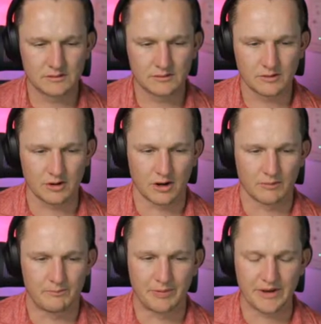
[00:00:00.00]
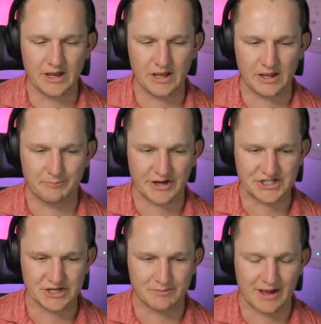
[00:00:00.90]
Oh, big
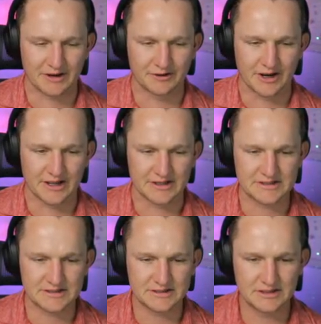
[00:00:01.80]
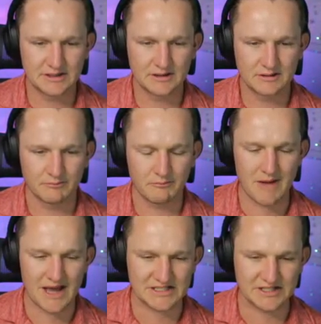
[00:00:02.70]
pressure by Andreas.
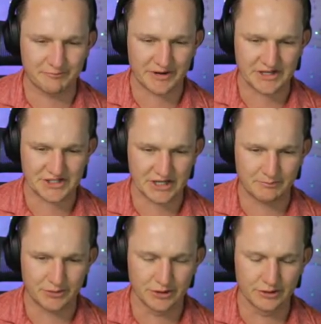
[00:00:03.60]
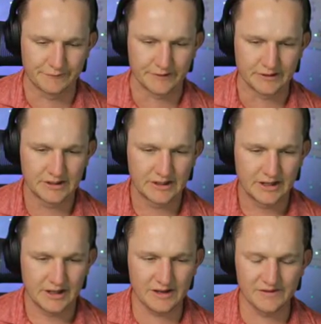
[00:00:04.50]
Massive pressure. Beautiful.
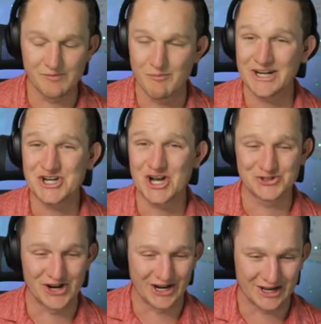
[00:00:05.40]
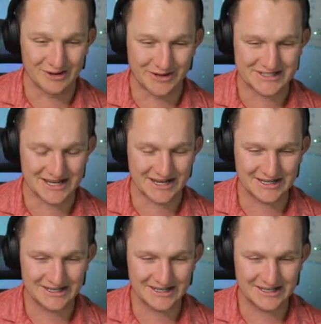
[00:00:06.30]
Even Mitro is running a bit, eh?